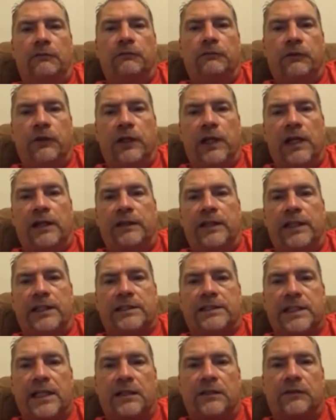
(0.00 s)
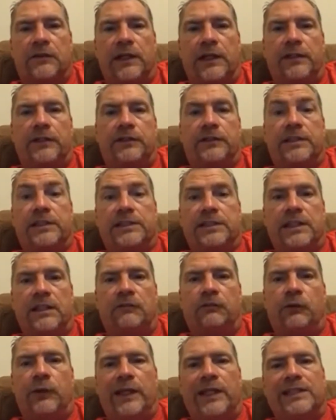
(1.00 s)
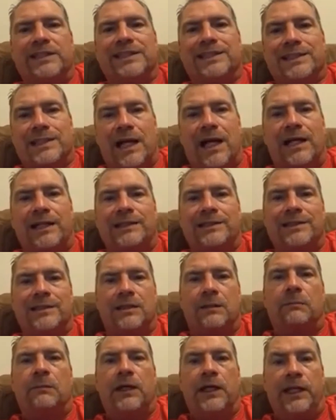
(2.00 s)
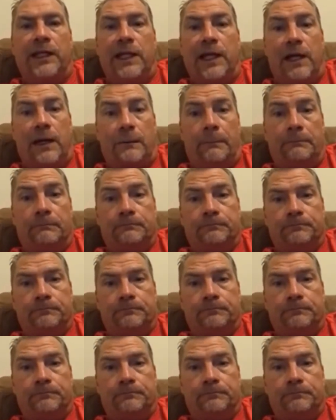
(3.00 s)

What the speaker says: foot on the accelerator to see if we can sign somebody up.